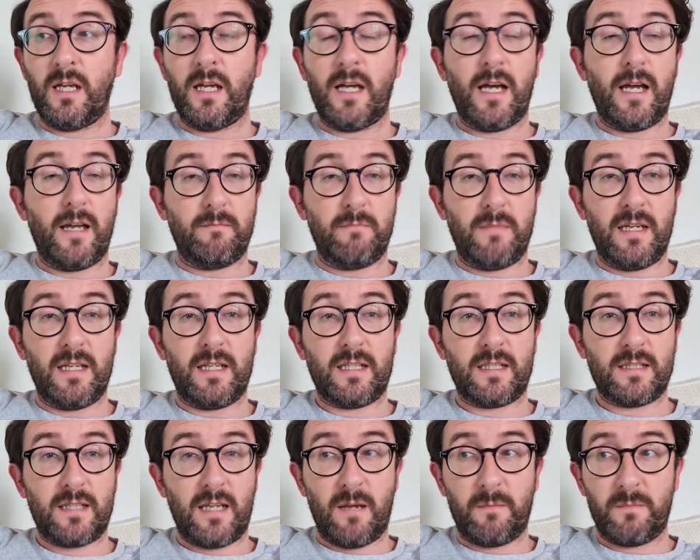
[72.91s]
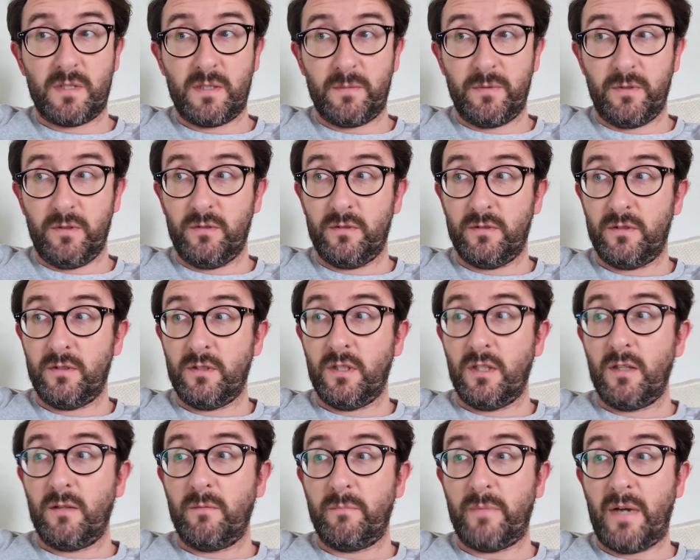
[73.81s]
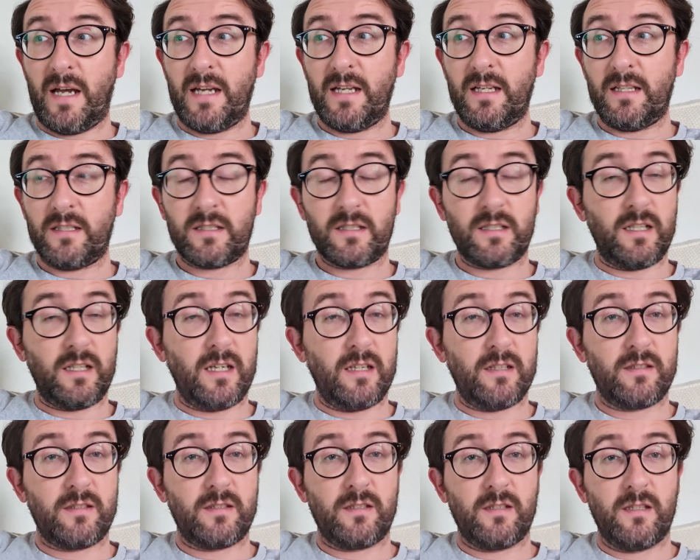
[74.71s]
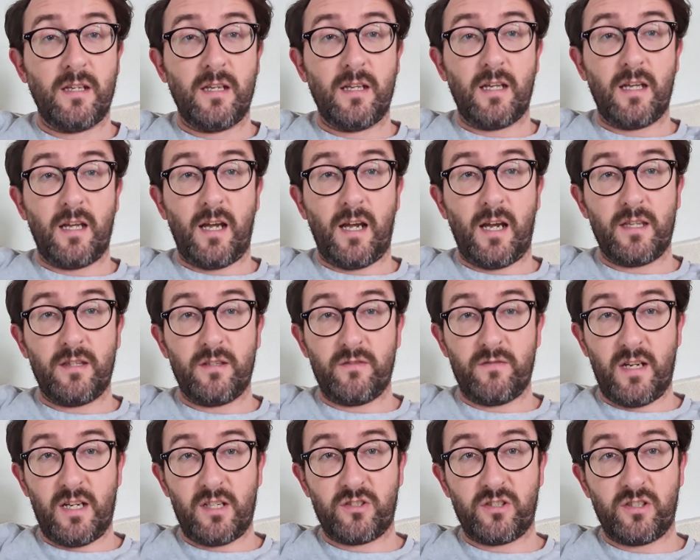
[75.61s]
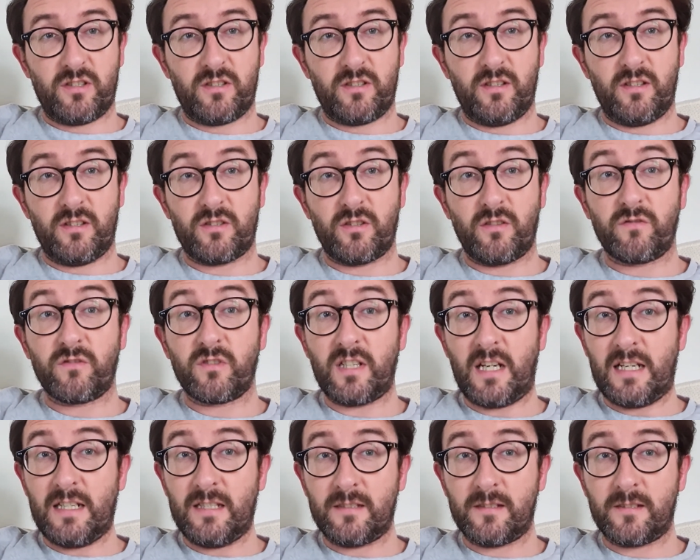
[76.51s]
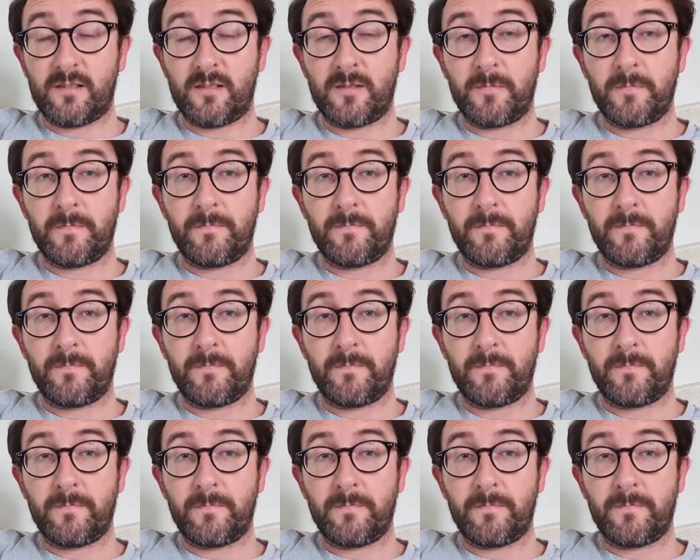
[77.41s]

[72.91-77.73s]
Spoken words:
and made acceptable by His grace and the righteousness of Christ.